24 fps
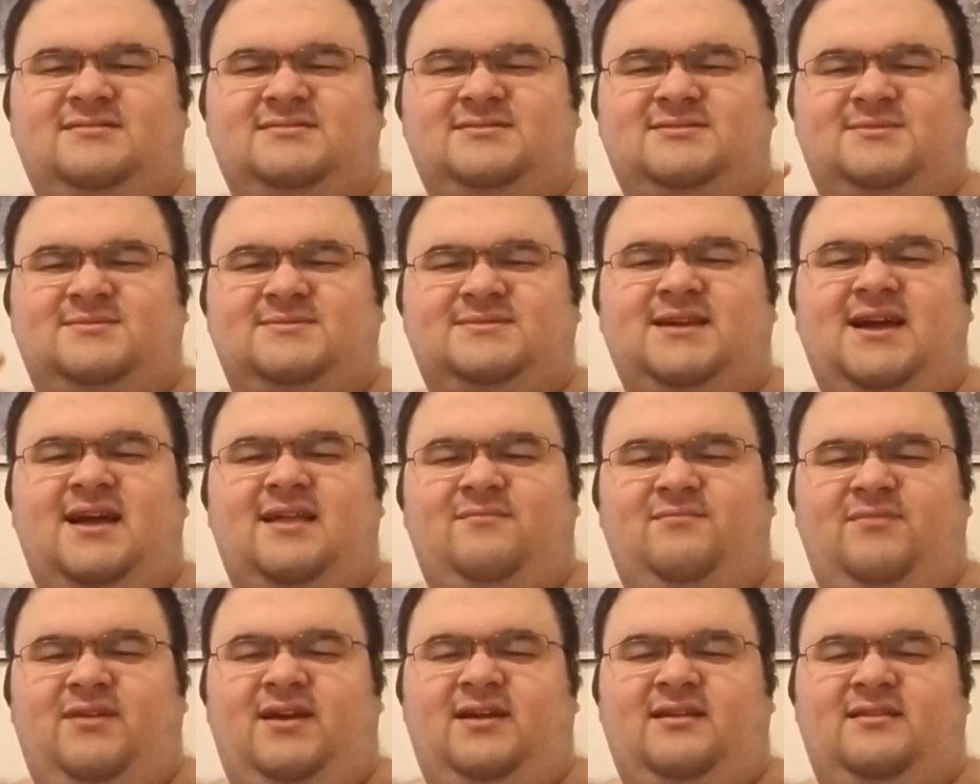so it's kind
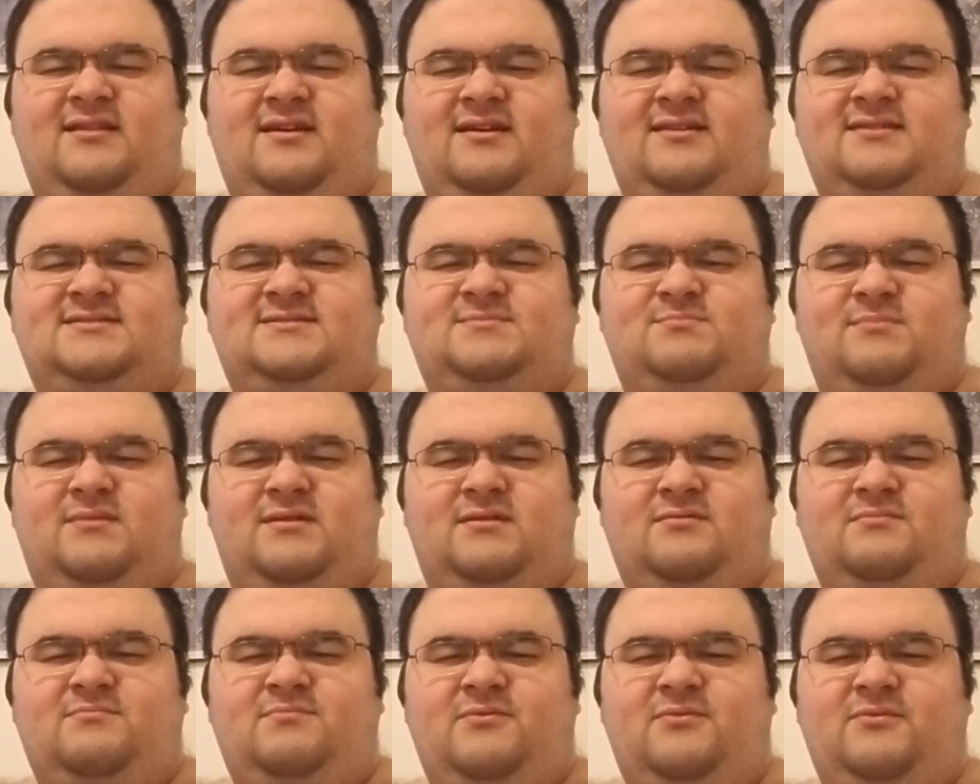of like a nice
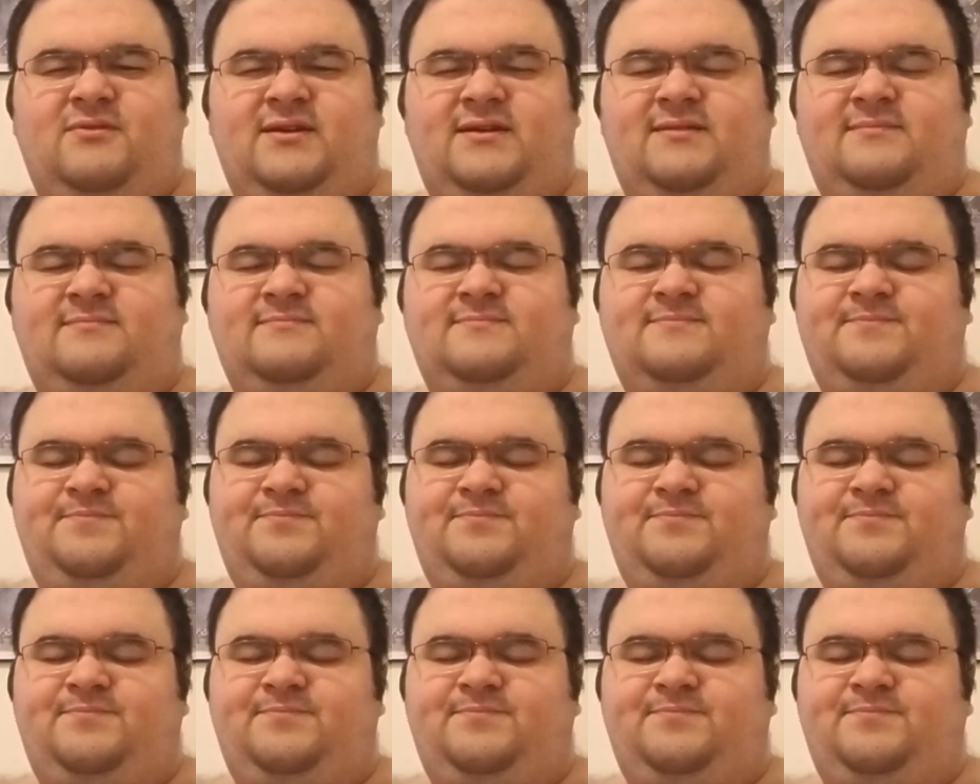middle point.